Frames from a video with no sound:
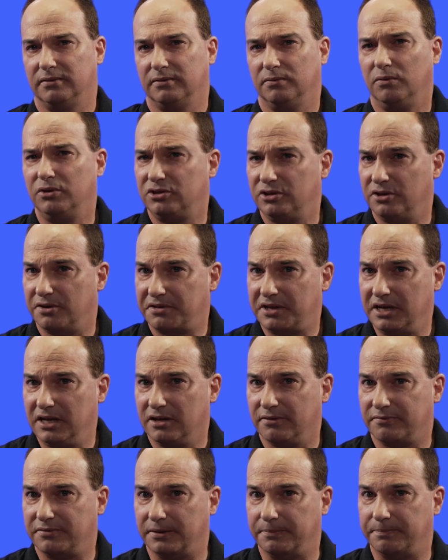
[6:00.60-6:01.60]
What do you think
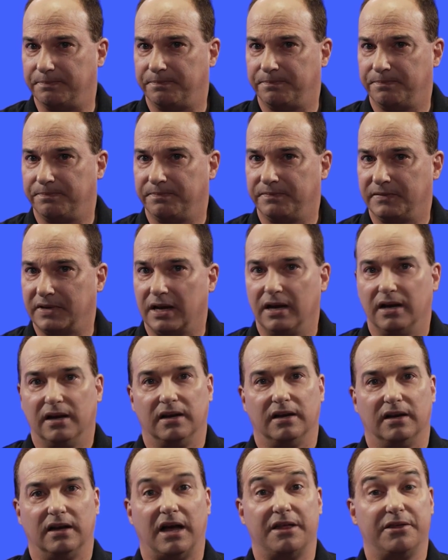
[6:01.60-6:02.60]
of them?
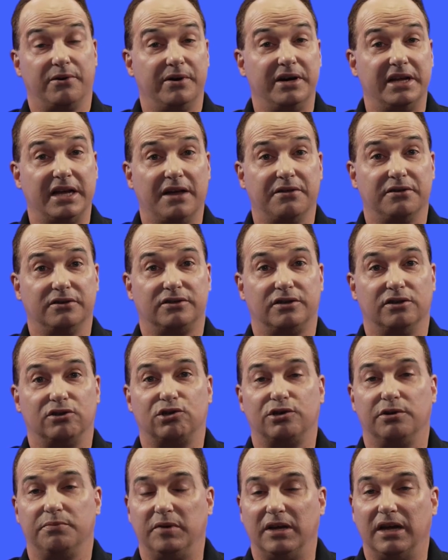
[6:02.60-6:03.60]
Are there any others that
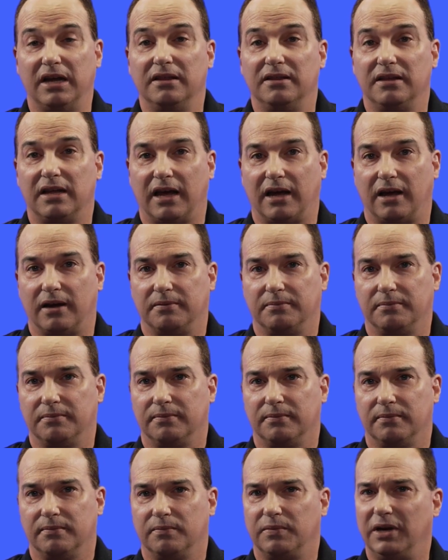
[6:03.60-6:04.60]
should be in there?
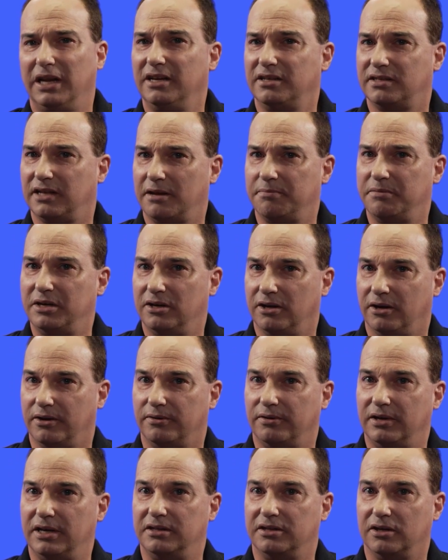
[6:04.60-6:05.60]
Please let me know
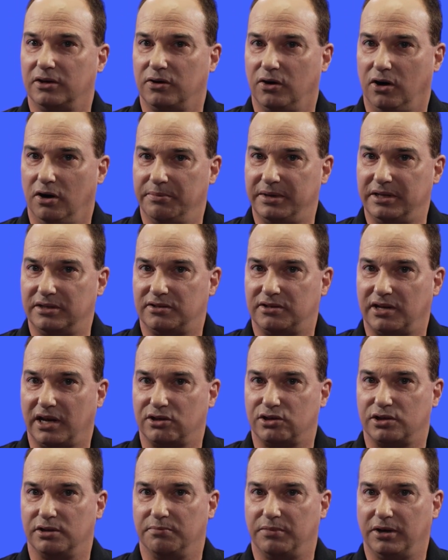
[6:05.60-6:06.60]
in the comments
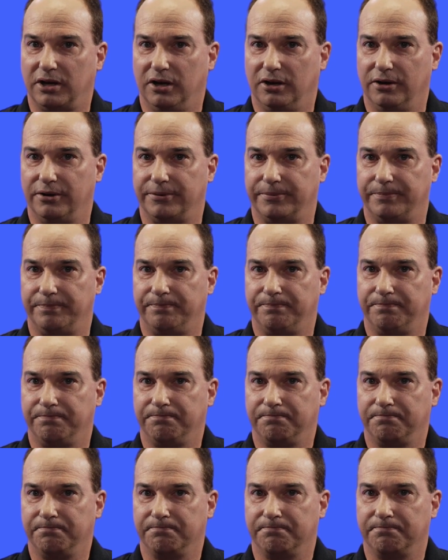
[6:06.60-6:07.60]
section below.
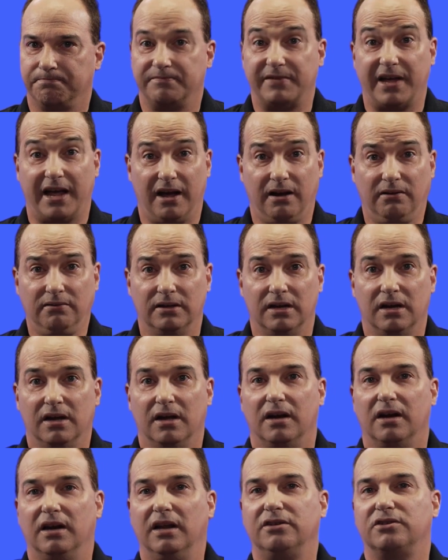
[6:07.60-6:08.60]
Now,
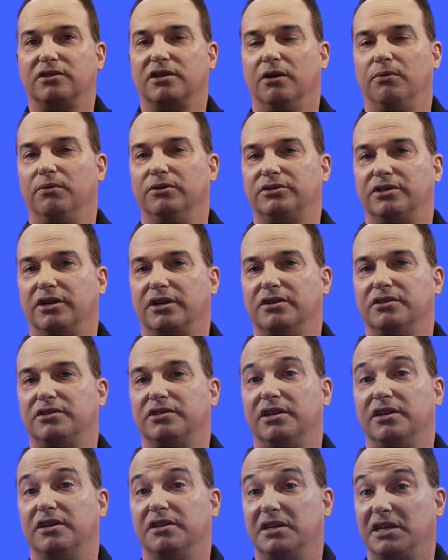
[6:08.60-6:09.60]
let's go on to
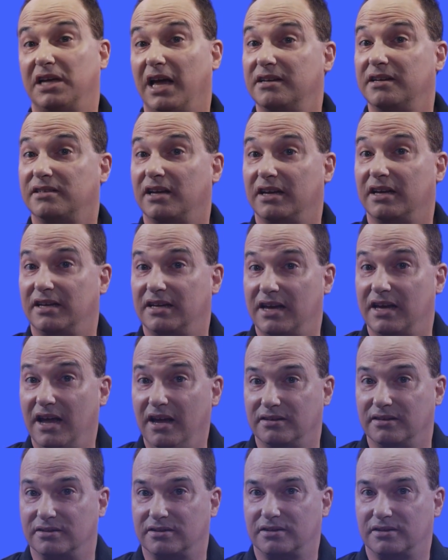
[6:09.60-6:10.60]
consider the case
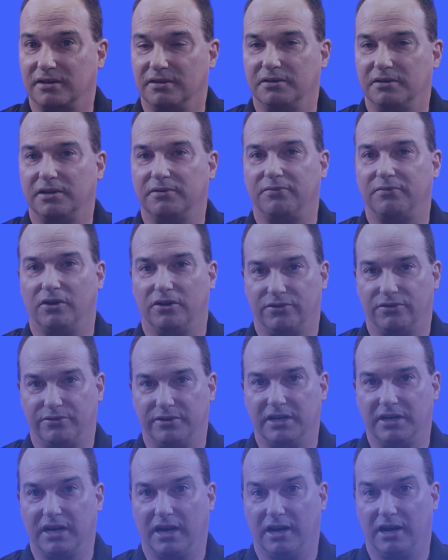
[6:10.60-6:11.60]
against the
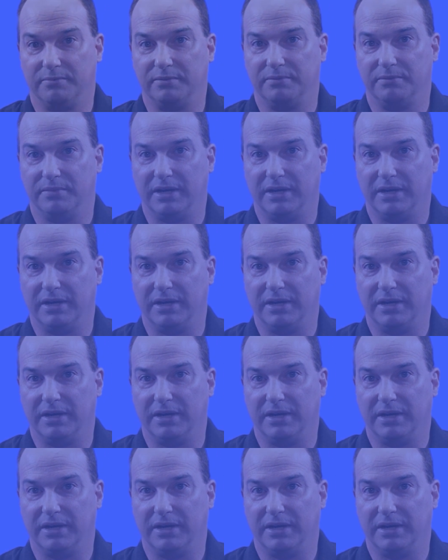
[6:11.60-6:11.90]
voluntary carbon